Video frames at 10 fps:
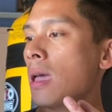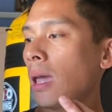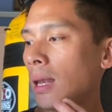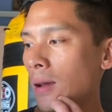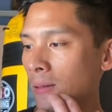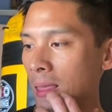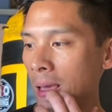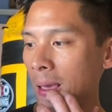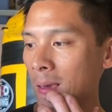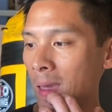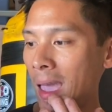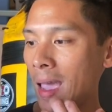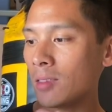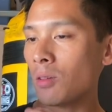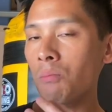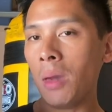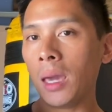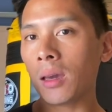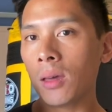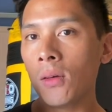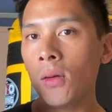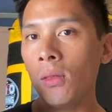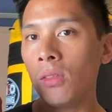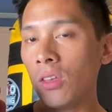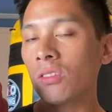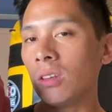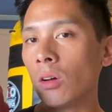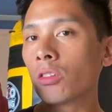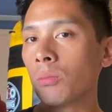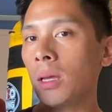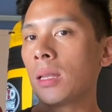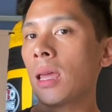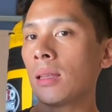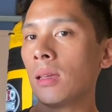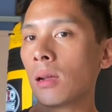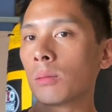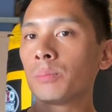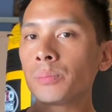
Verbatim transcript: and everything you can to make this the ultimate headgear,